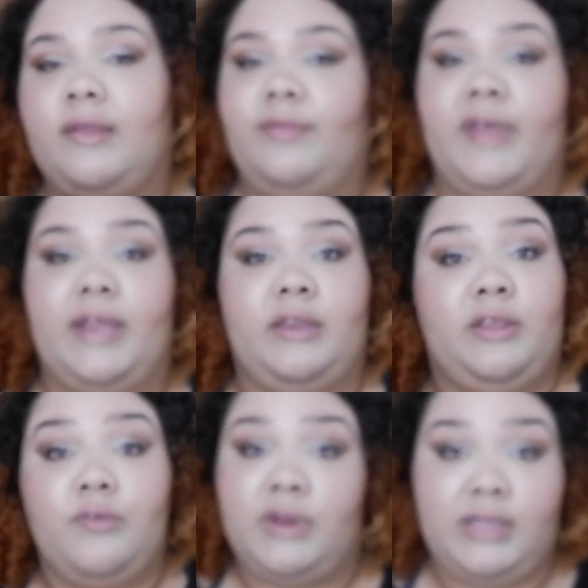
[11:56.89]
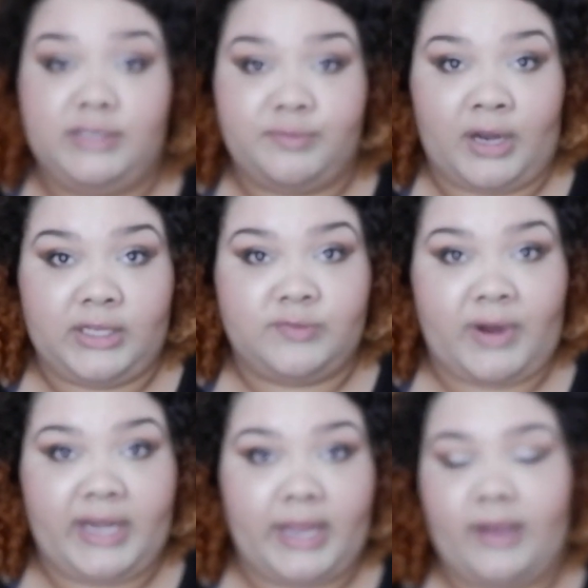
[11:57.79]
then you need these products
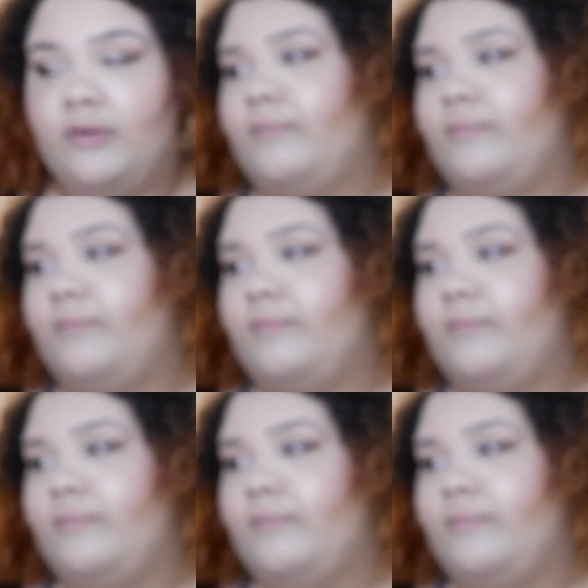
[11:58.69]
right now.